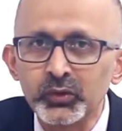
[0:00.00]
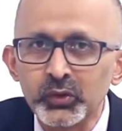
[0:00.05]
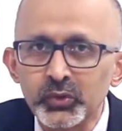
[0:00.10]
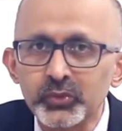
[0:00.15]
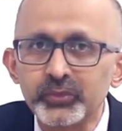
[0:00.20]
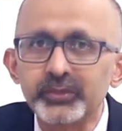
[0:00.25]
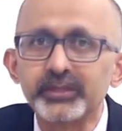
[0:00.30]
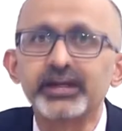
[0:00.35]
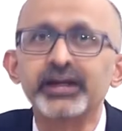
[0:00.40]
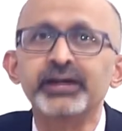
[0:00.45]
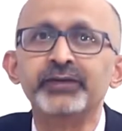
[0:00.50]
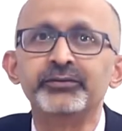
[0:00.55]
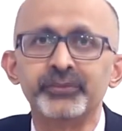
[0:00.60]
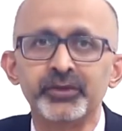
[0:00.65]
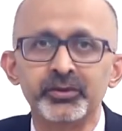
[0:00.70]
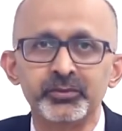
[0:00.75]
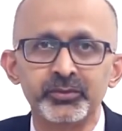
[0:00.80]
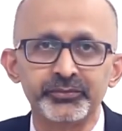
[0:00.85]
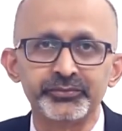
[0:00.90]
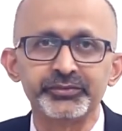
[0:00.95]
through the right
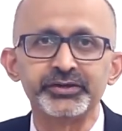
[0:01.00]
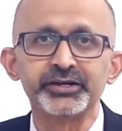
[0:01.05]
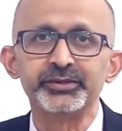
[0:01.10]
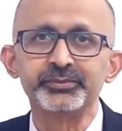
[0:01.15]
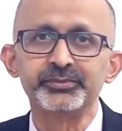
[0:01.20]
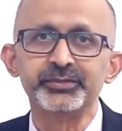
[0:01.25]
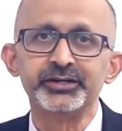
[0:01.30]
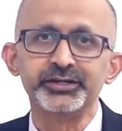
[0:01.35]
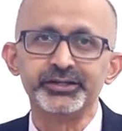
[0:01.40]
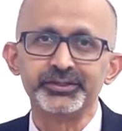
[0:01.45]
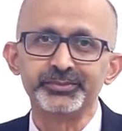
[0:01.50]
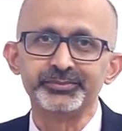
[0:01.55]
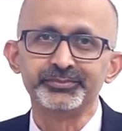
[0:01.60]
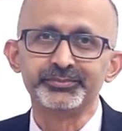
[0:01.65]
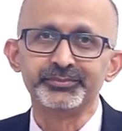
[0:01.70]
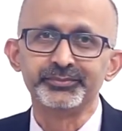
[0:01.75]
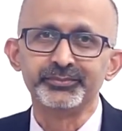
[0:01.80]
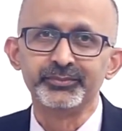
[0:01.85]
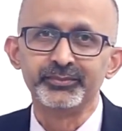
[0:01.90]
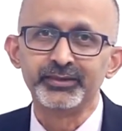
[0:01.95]
form of treatment.
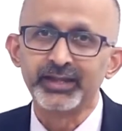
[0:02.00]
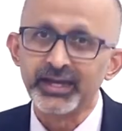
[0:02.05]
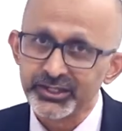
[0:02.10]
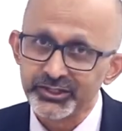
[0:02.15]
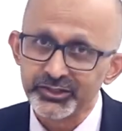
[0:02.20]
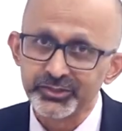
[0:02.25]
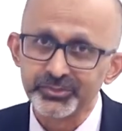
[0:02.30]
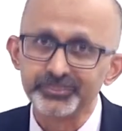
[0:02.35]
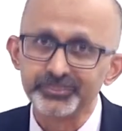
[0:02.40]
Thank you.